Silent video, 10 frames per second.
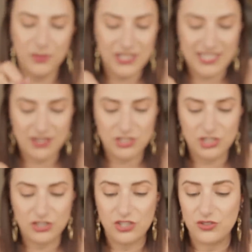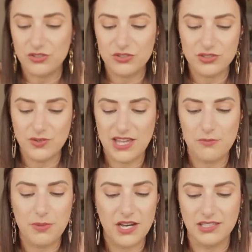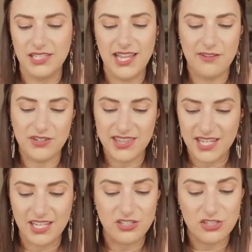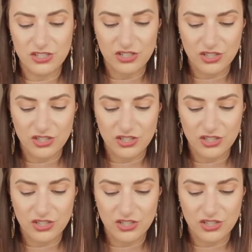the way down to your cuticles without puddling everything into your